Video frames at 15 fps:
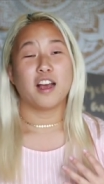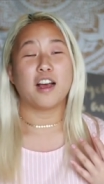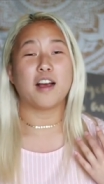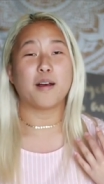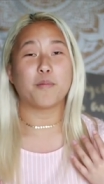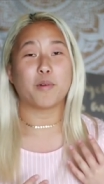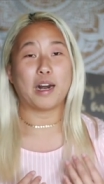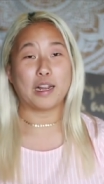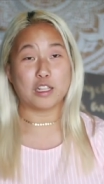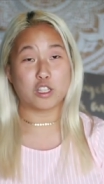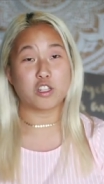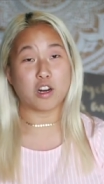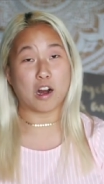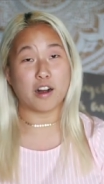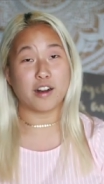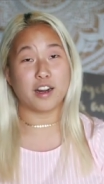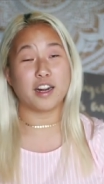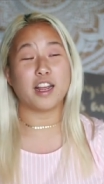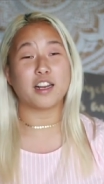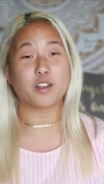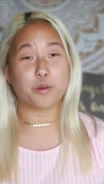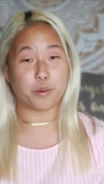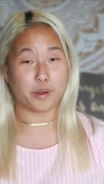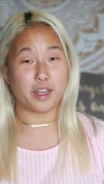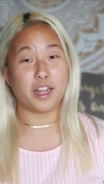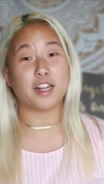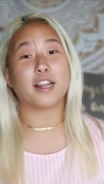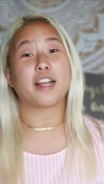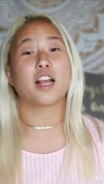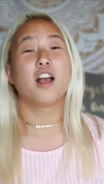um, when I started had
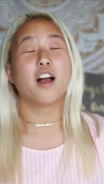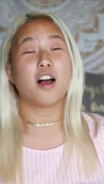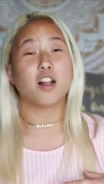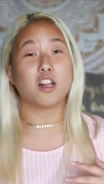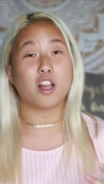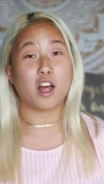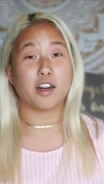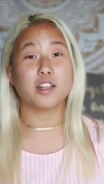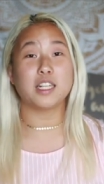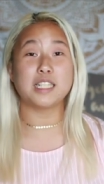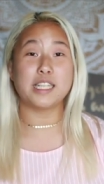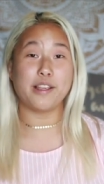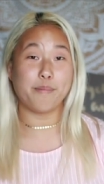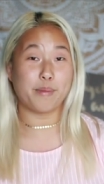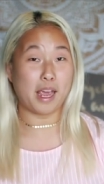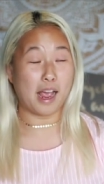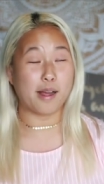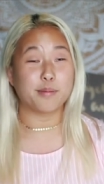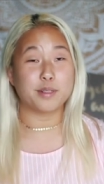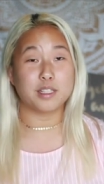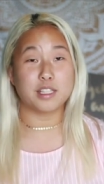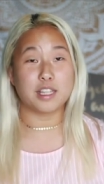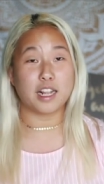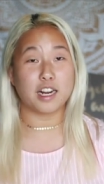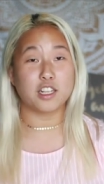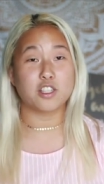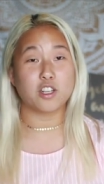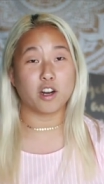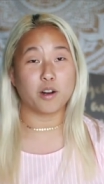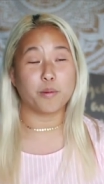quit. Like a lot of the team captains that I
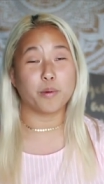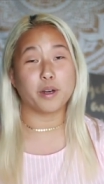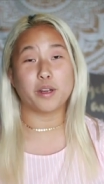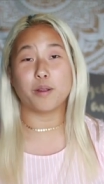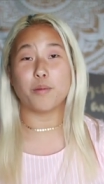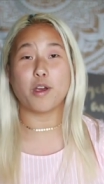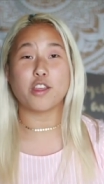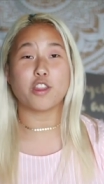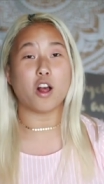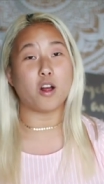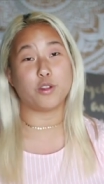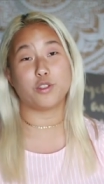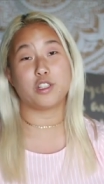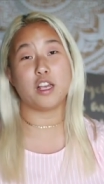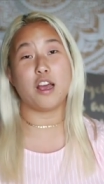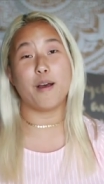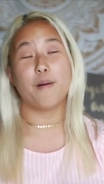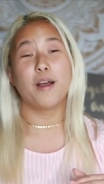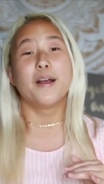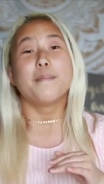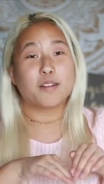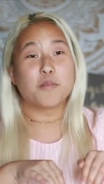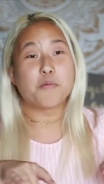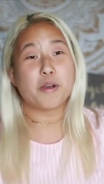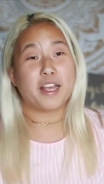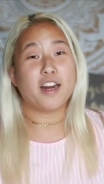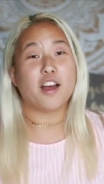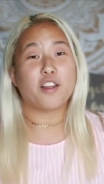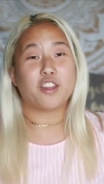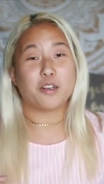started working with also
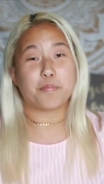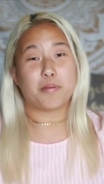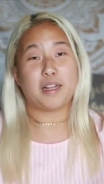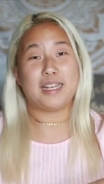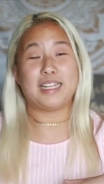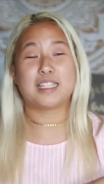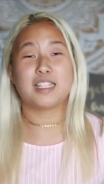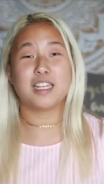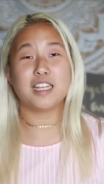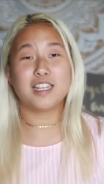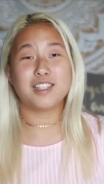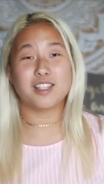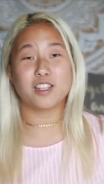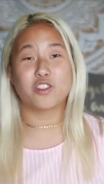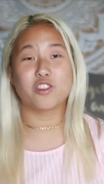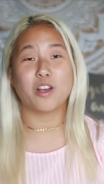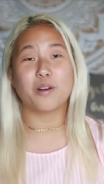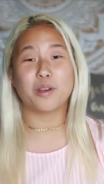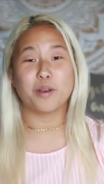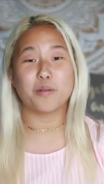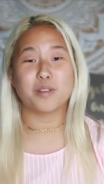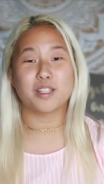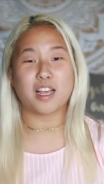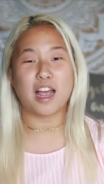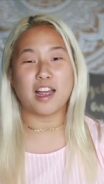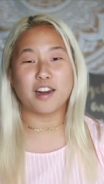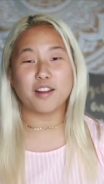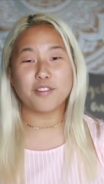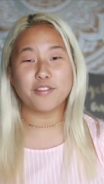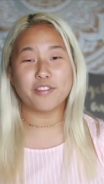went other places. So it was
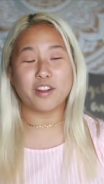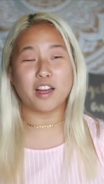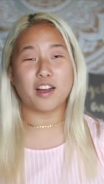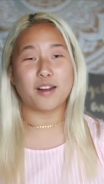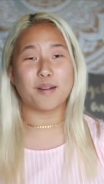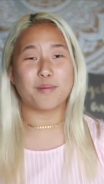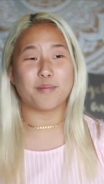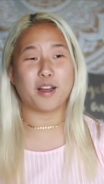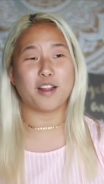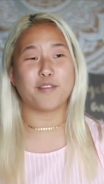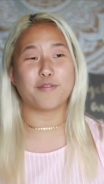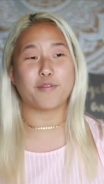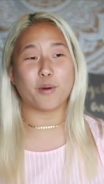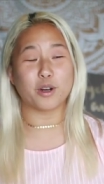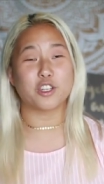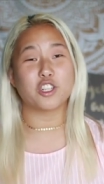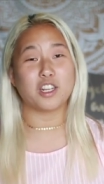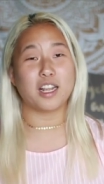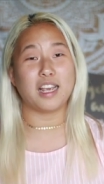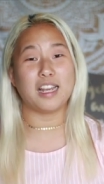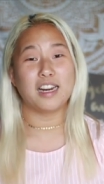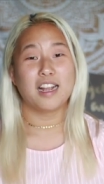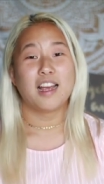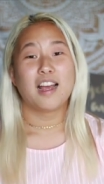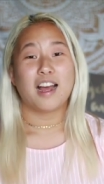kind of um, unfortunate.